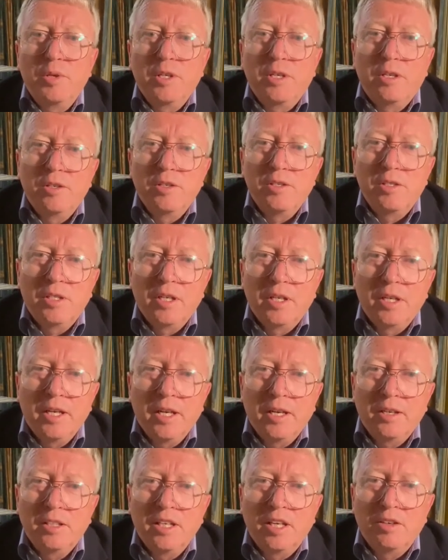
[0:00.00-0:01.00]
because
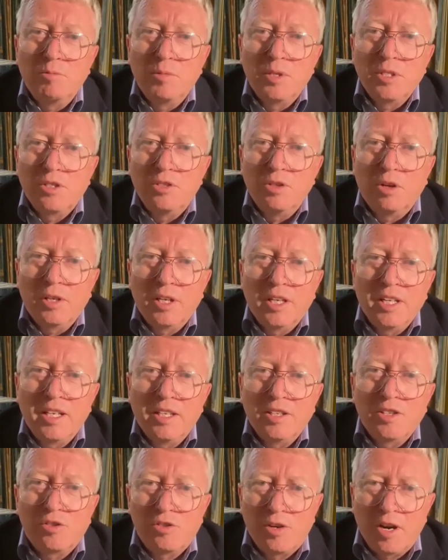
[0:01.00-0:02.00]
our government's not
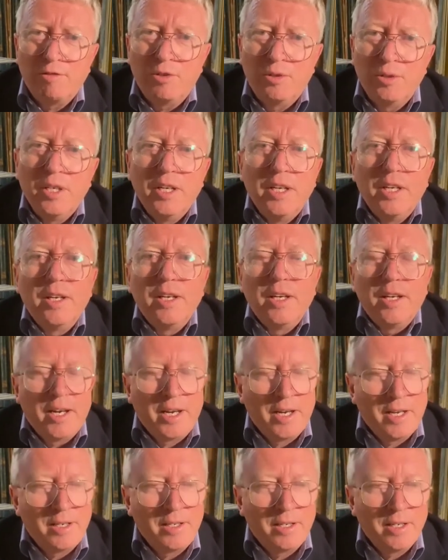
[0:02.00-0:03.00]
letting us travel,
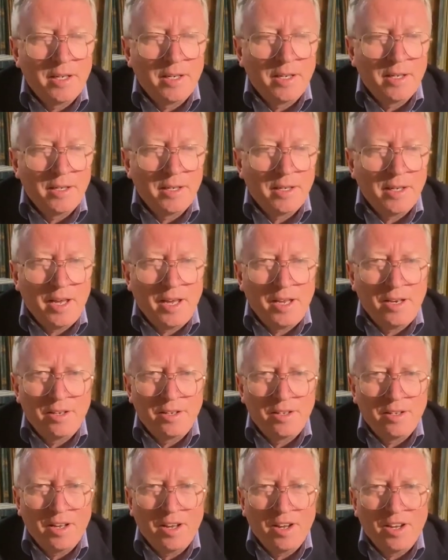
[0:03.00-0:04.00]

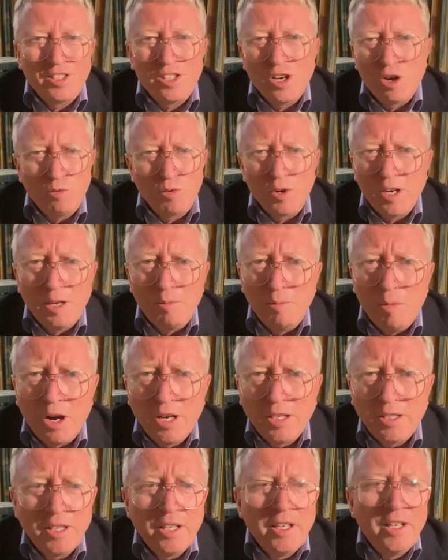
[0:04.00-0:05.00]
and I don't really
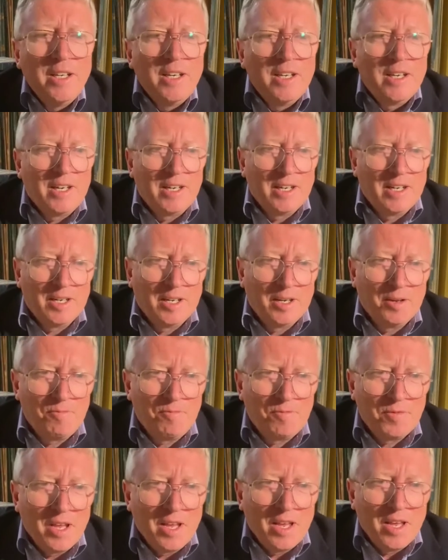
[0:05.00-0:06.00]
mind.
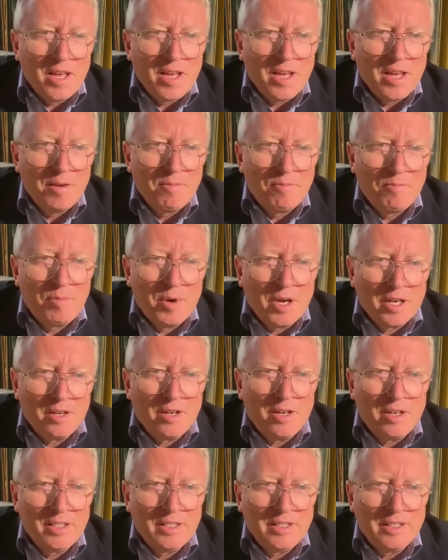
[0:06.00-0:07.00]

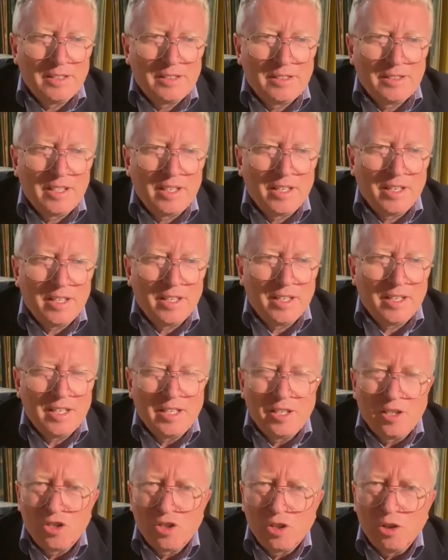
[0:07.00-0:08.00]
But
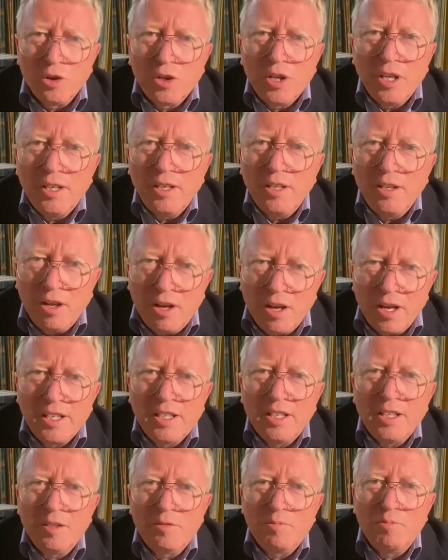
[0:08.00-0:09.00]
it's looking
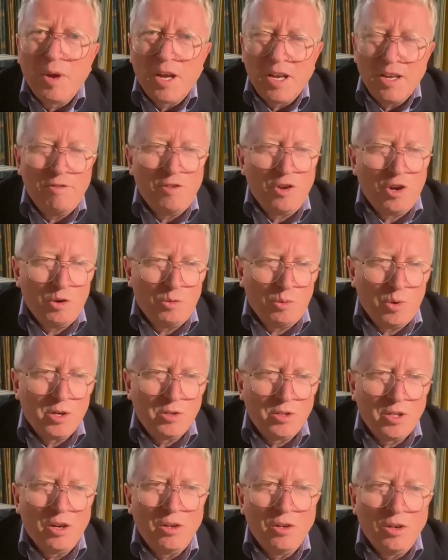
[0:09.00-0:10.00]
like it may very
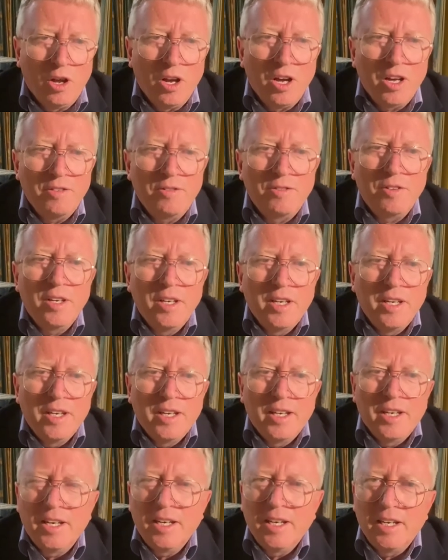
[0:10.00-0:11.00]
well go live
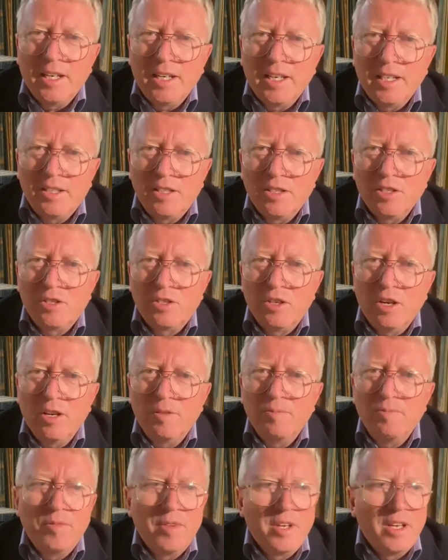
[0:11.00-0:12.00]
at this
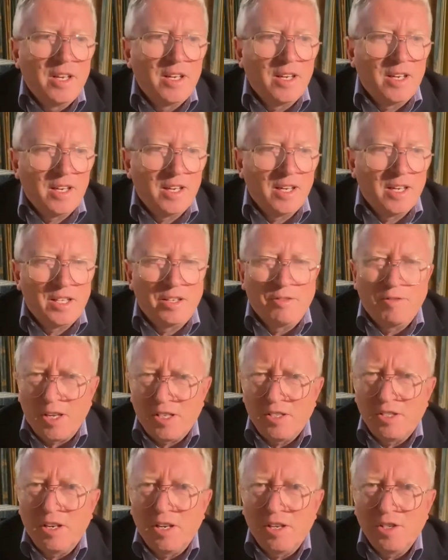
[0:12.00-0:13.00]
time. The
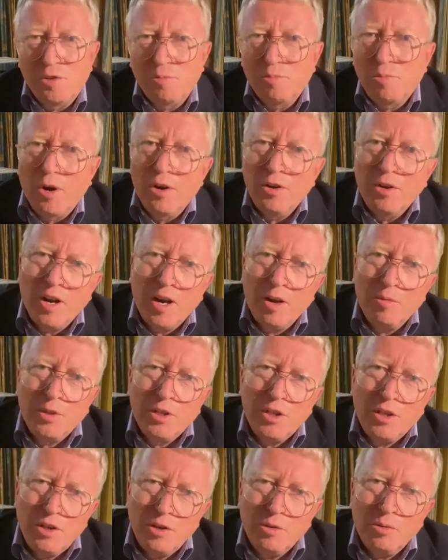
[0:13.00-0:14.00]
vaccination program
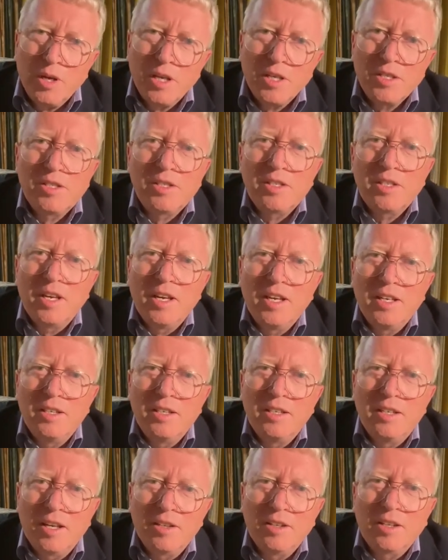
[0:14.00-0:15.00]
in the US and
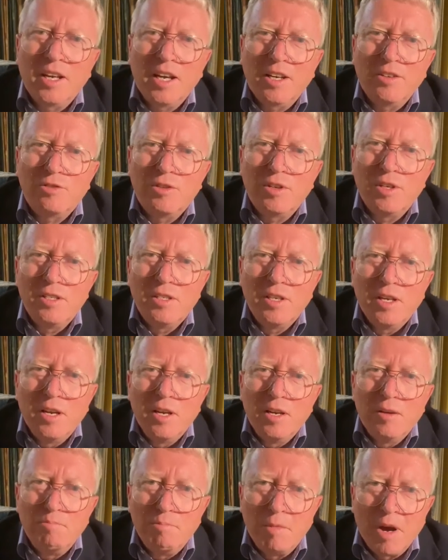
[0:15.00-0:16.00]
in other countries
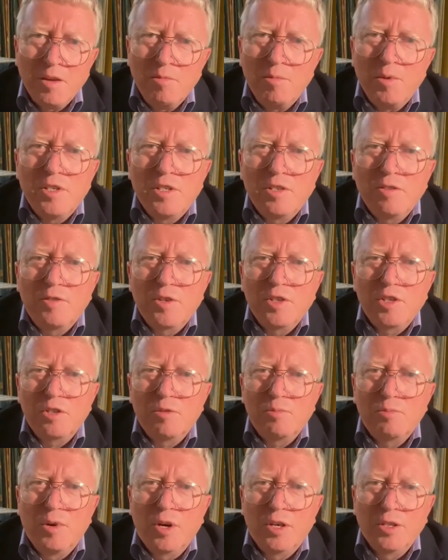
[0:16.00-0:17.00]
may be
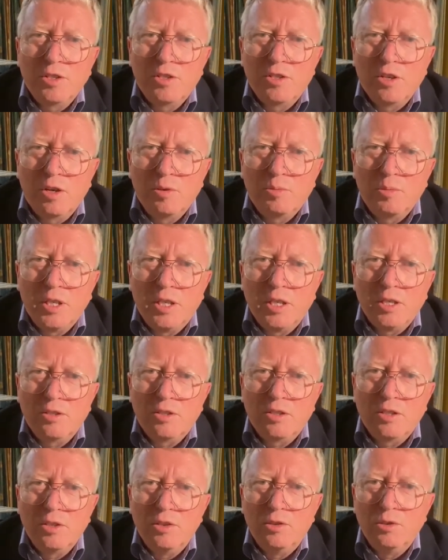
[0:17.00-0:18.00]
sufficient by the time we get
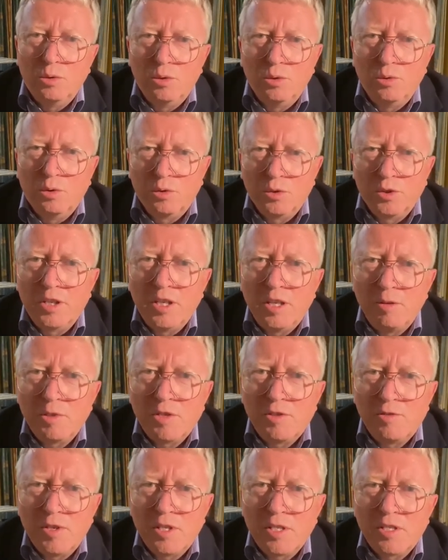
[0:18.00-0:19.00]
to your Northern
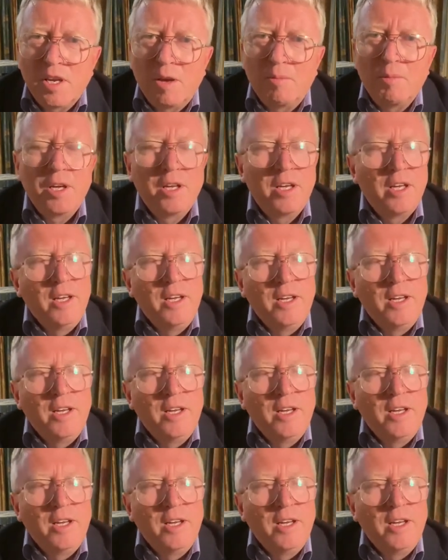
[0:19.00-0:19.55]
Hemisphere summer